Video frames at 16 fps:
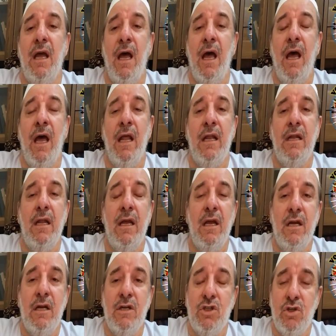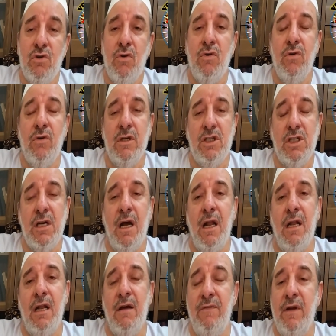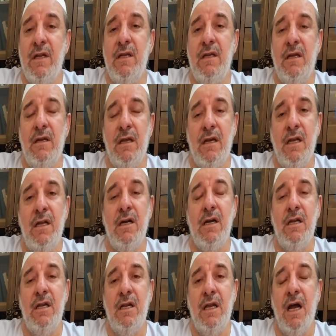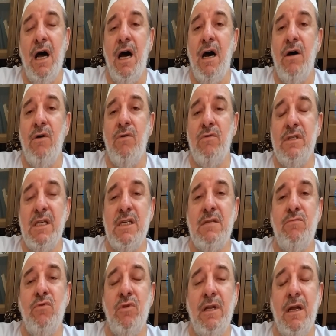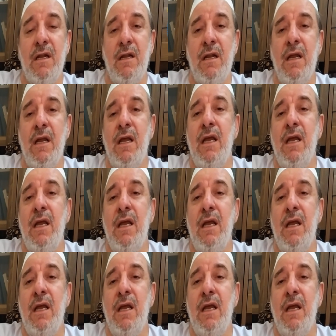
and show, inshallah, very clearly how this model